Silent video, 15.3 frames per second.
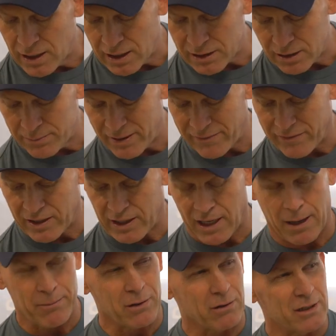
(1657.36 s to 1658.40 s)
little bit of a
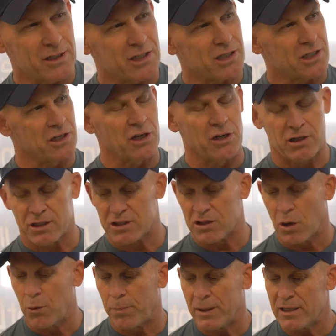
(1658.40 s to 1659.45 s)
chemically
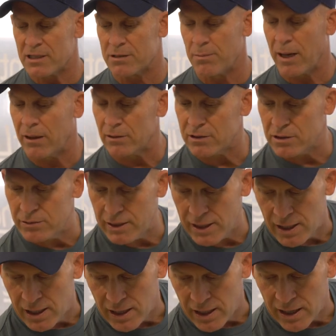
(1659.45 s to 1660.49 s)
soapy smell to
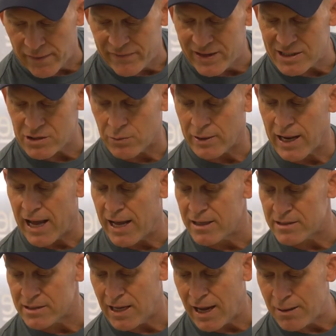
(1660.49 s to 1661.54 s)
it. And this one
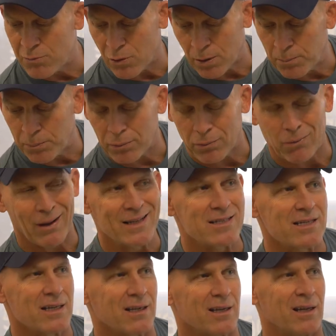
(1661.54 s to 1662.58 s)
has a more
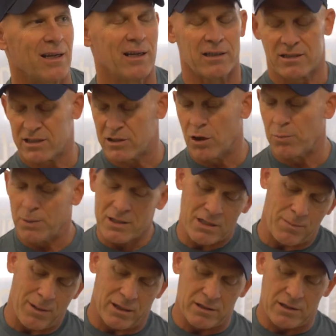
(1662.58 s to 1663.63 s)
pleasant soapy
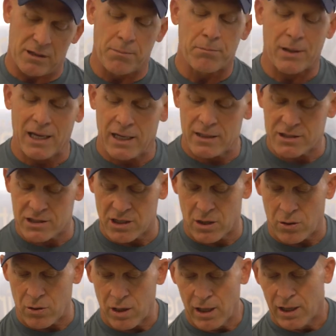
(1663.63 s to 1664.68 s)
smell to me.
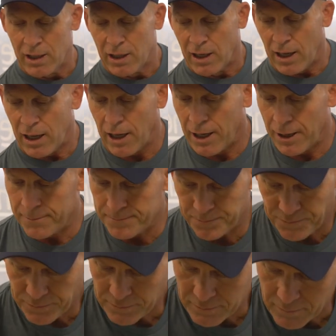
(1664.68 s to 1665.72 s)
So,
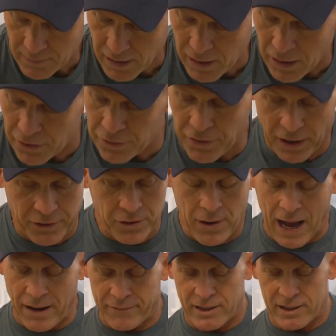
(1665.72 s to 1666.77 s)
there you
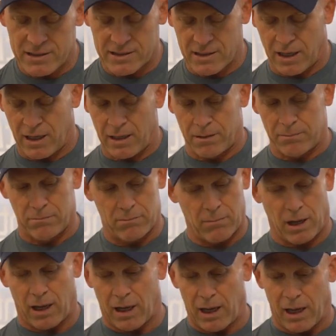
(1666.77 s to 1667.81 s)
have it. It's, I
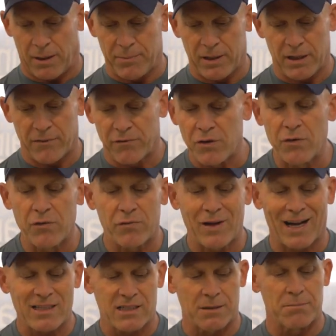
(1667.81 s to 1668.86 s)
mean, if you've
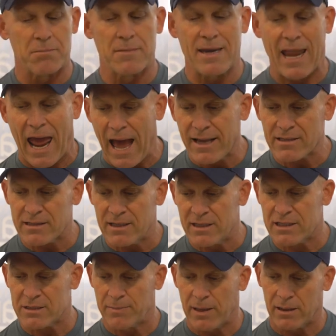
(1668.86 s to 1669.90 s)
got some nasty
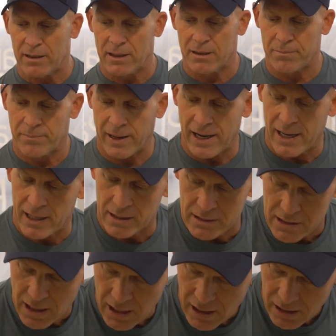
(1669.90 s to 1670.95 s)
smelling
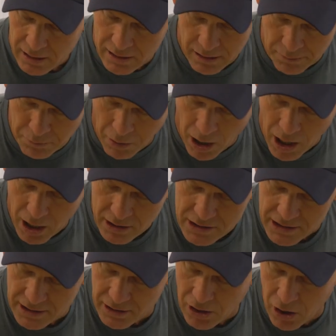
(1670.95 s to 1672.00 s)
paint,
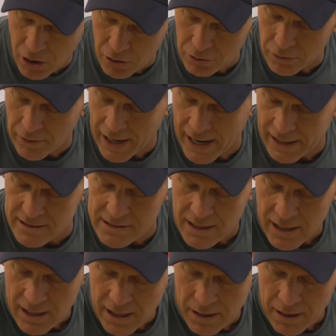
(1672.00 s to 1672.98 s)
Kabosh and OdorX